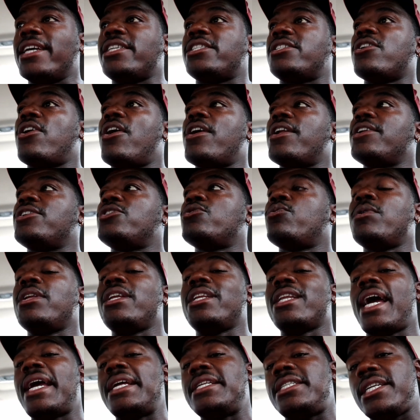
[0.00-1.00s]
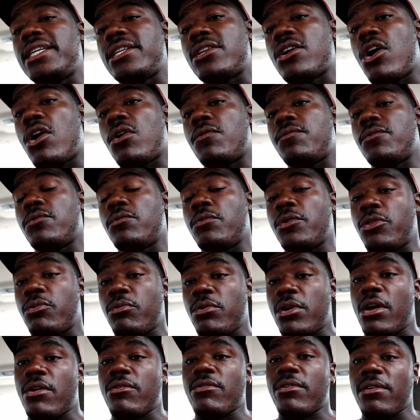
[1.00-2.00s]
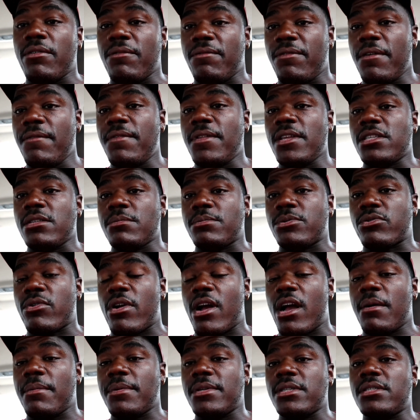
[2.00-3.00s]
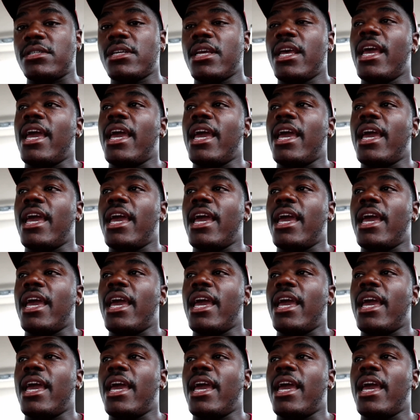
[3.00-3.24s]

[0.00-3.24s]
I started 2019 off with 350 subscribers,